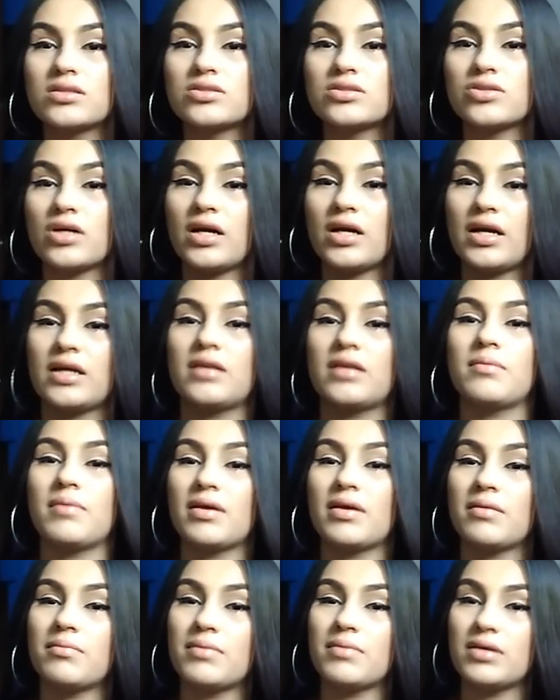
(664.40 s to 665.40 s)
trying to
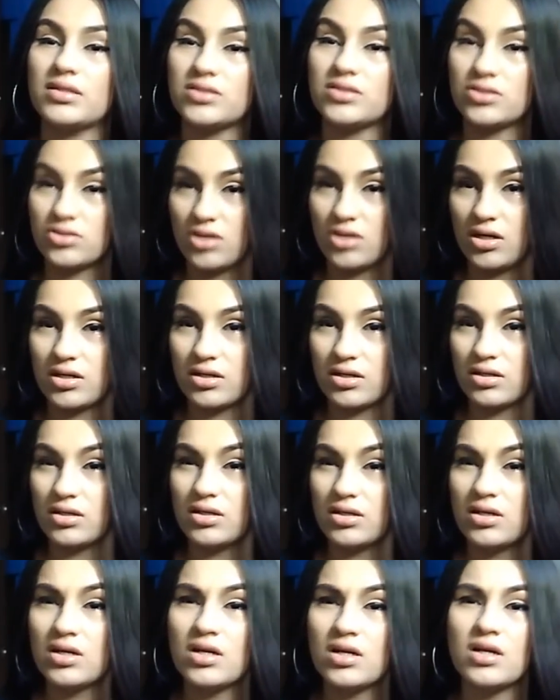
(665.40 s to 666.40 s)
make me stronger
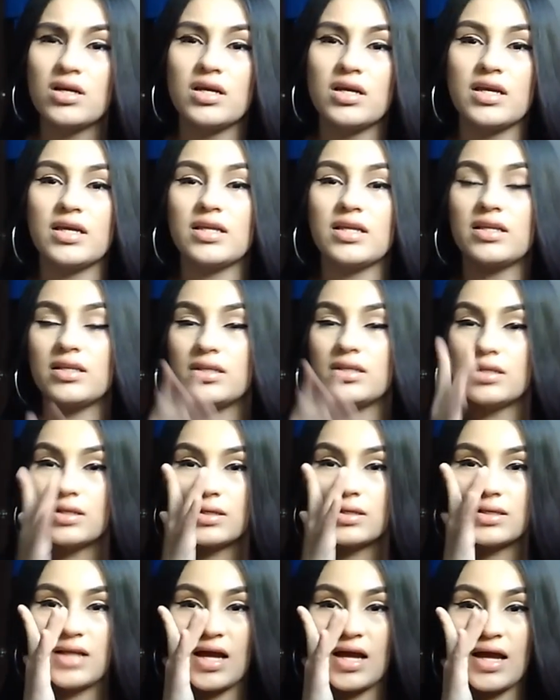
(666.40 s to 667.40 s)
and
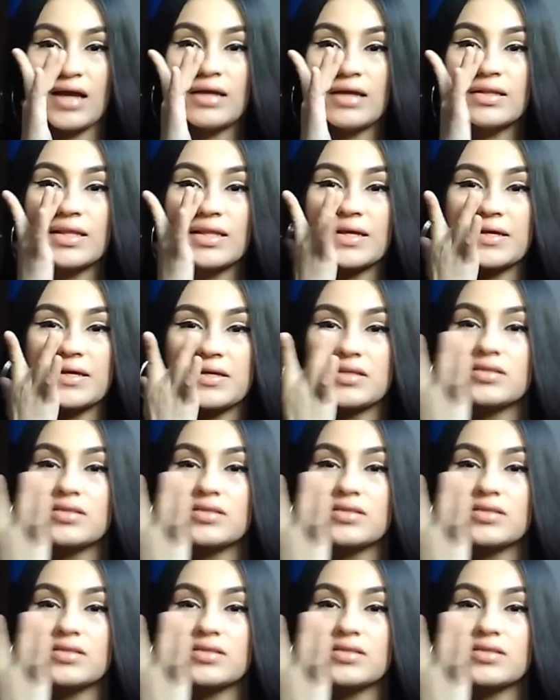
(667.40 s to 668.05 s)
not like,